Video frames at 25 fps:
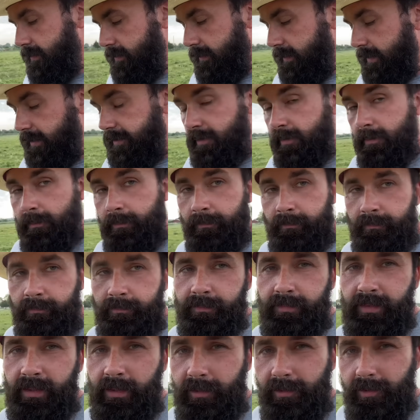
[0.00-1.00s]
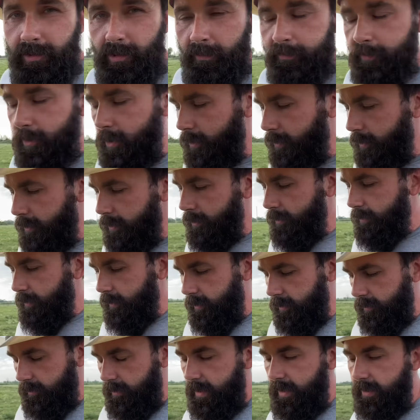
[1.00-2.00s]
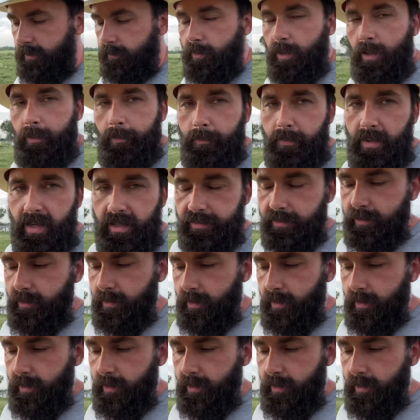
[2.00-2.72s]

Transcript: Listen, some y'all aren't gonna like what I'm about to